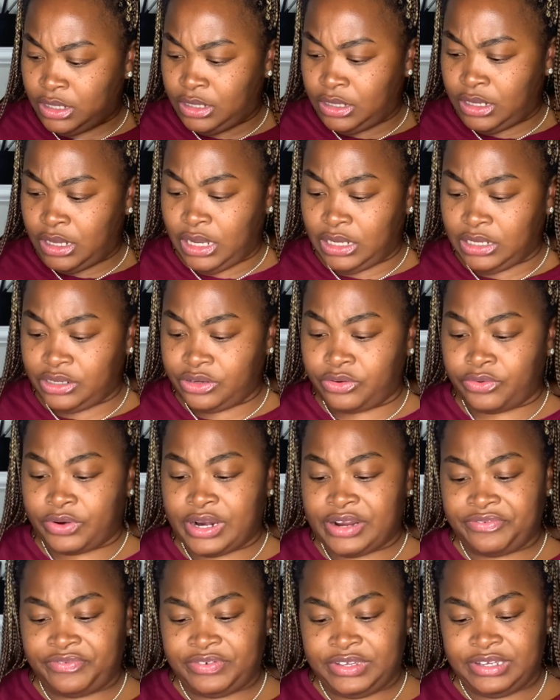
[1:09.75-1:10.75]

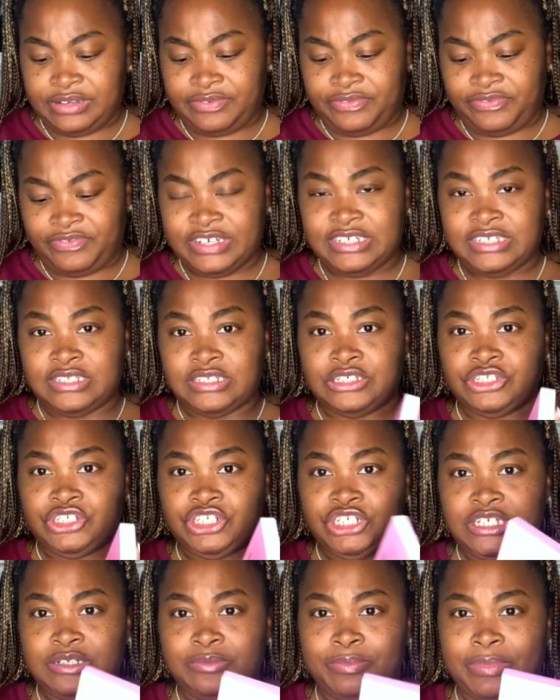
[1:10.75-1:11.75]
holographic face and
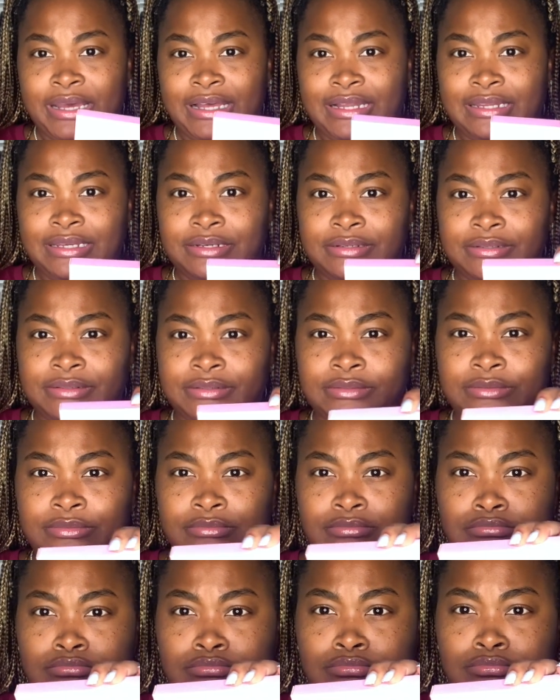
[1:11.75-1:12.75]
cheek palette.
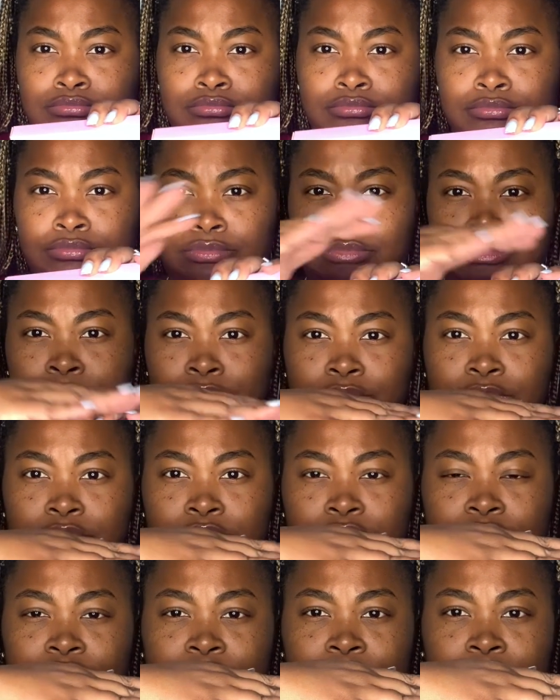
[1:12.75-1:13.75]
I
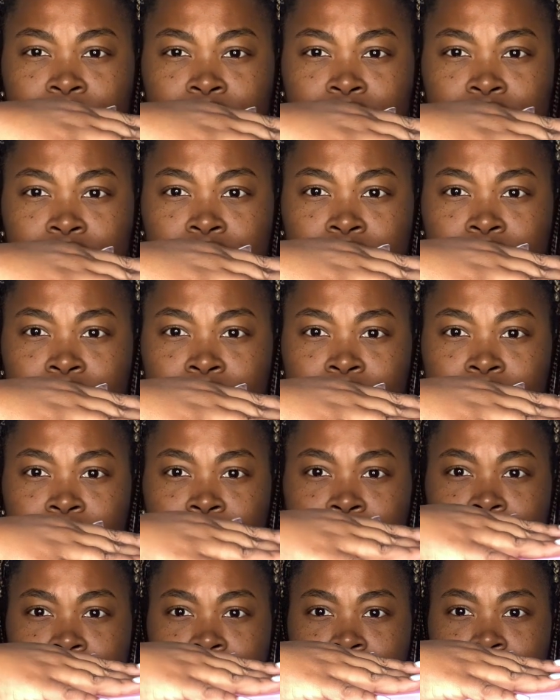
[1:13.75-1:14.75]
y'all can see it, but
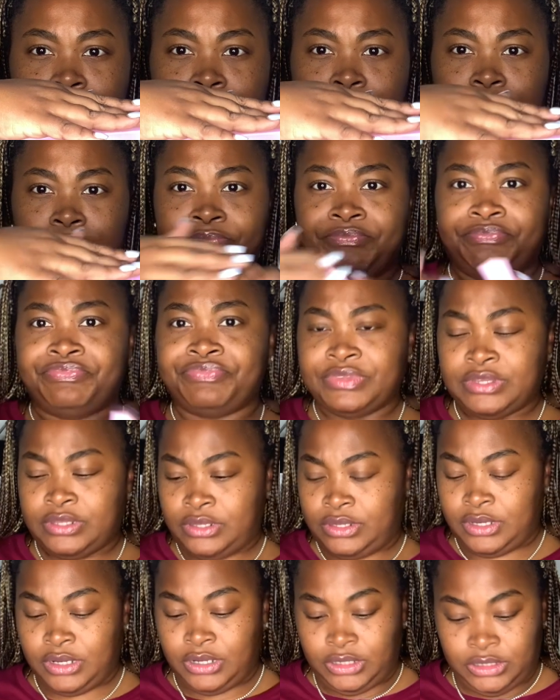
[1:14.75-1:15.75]
yeah.
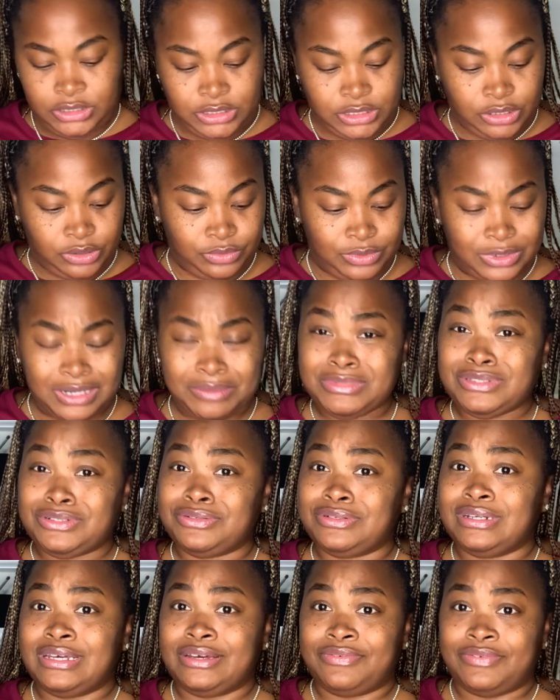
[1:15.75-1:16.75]
So what I'm gonna do
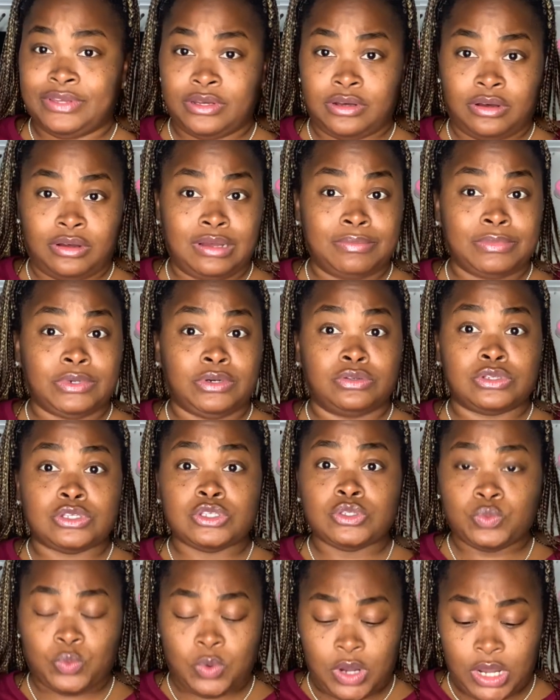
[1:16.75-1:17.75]
today for y'all, I'm gonna
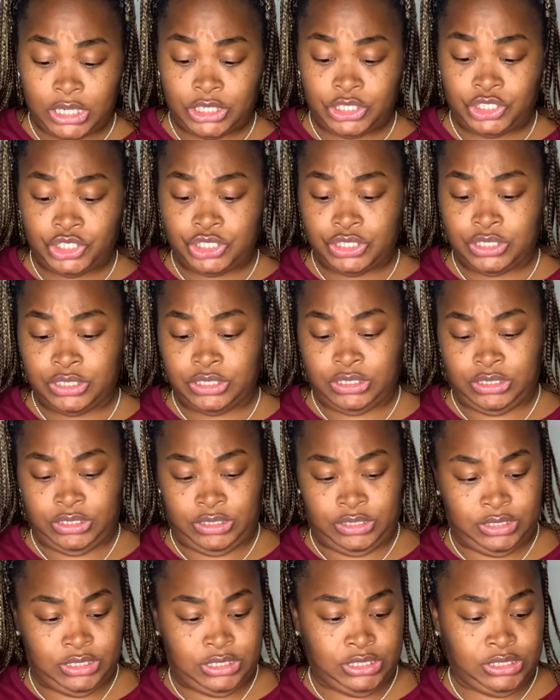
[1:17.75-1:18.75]
swatch
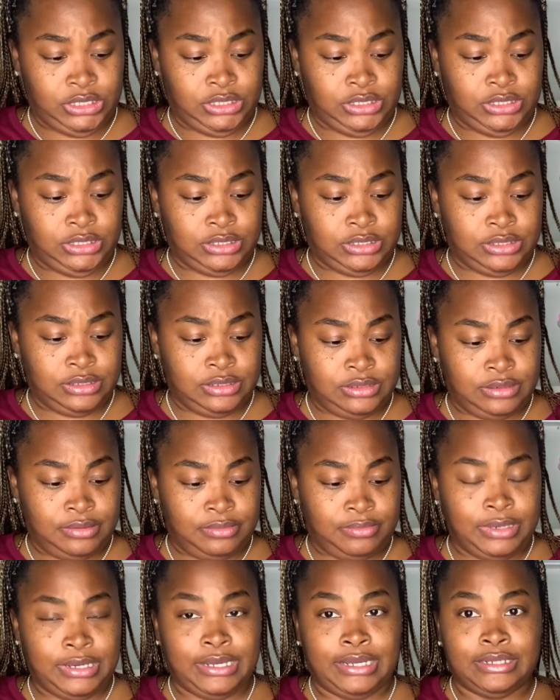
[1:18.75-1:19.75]
these
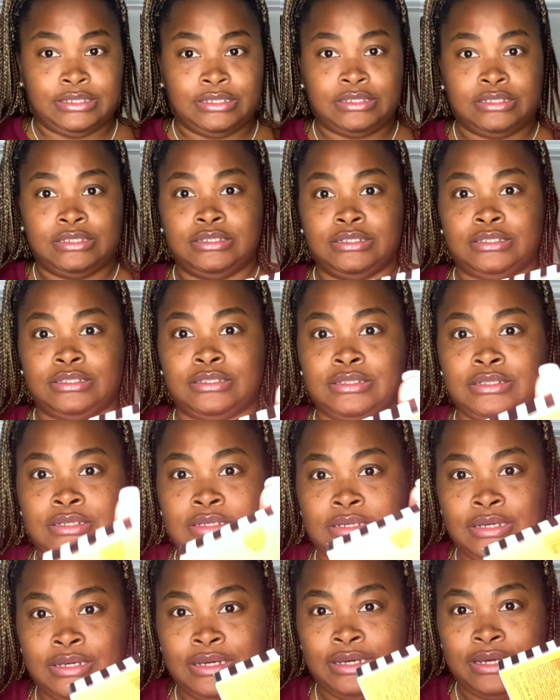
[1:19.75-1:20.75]
palettes. See, it's,
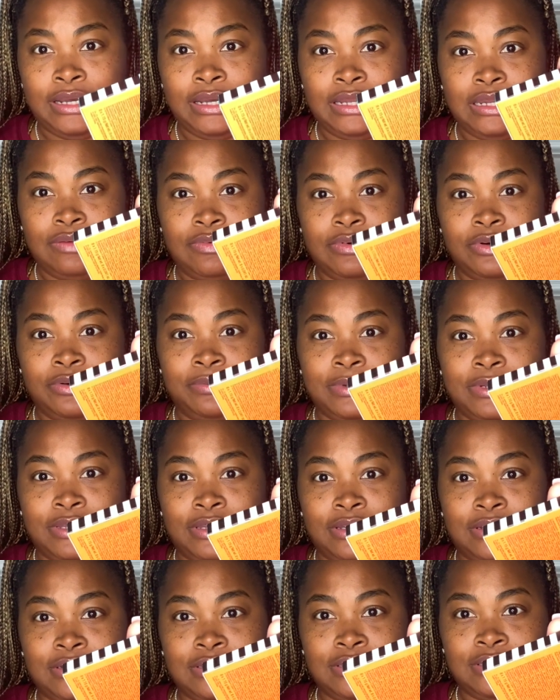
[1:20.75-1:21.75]
I ain't even opening it yet.
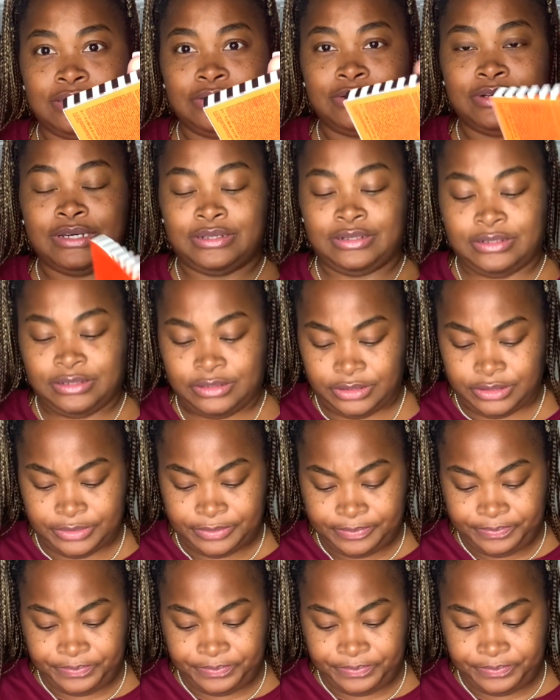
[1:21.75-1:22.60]
It still got the little